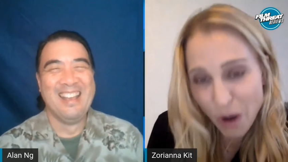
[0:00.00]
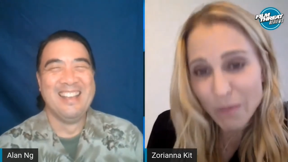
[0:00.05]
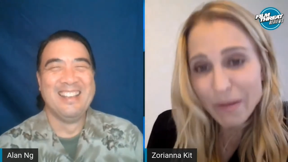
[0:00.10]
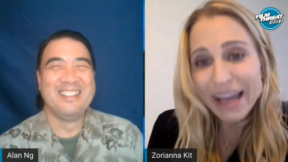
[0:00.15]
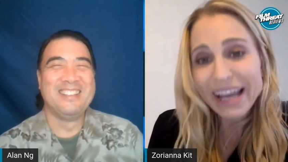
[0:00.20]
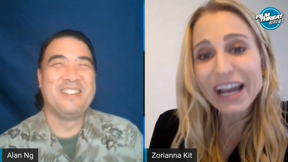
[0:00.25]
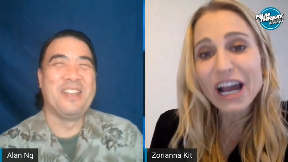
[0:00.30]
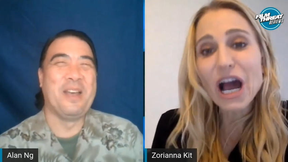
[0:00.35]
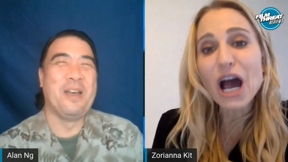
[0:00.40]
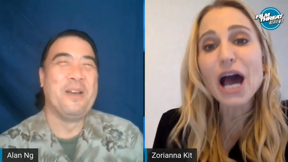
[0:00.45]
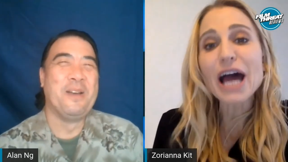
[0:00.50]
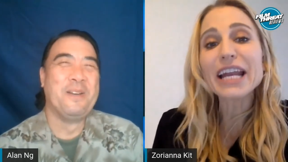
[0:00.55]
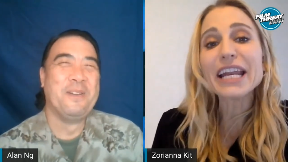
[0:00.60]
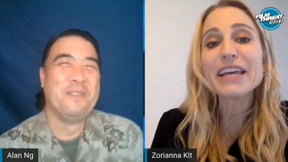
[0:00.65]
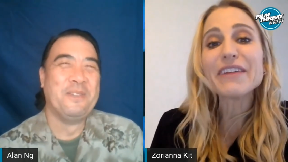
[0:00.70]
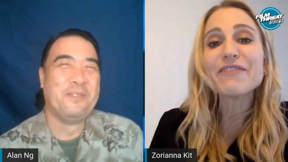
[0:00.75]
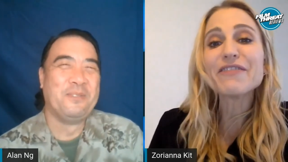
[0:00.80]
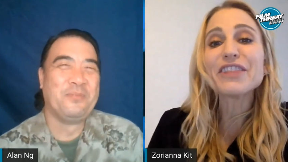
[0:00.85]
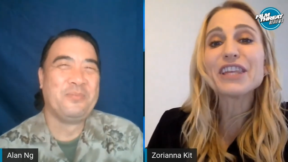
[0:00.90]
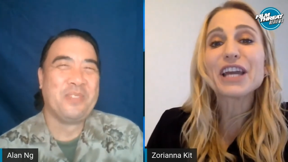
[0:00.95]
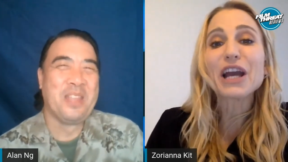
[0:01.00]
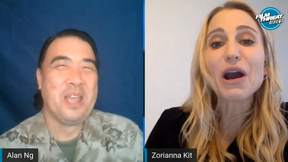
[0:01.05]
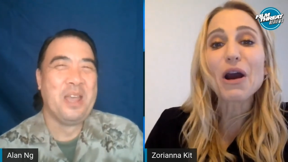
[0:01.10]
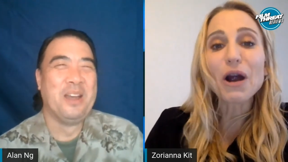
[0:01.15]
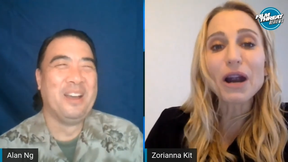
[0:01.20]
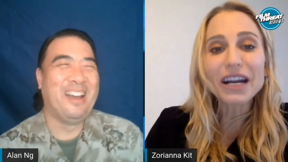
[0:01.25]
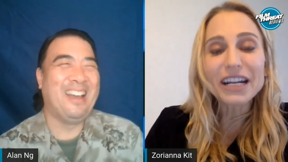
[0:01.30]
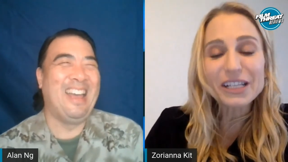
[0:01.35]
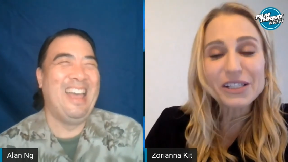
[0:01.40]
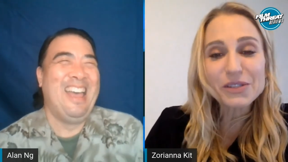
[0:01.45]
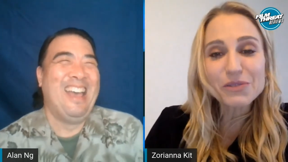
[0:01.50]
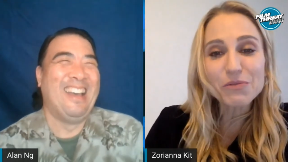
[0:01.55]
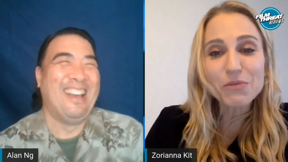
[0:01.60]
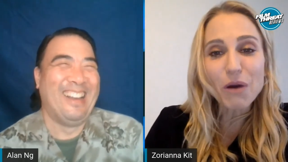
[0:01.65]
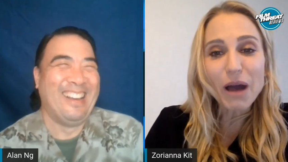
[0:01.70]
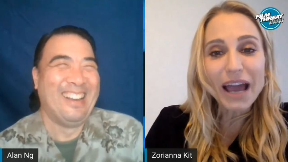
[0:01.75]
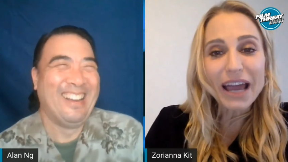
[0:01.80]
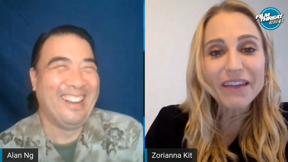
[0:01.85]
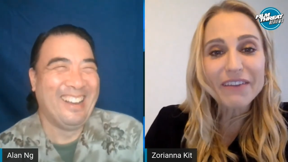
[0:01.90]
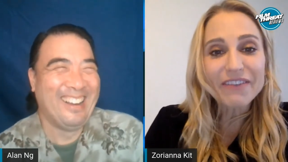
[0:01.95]
Speaker 1: oh my God. If the
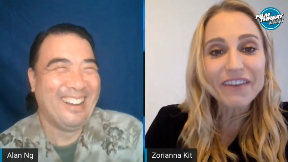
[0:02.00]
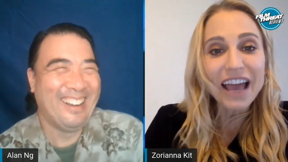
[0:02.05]
artist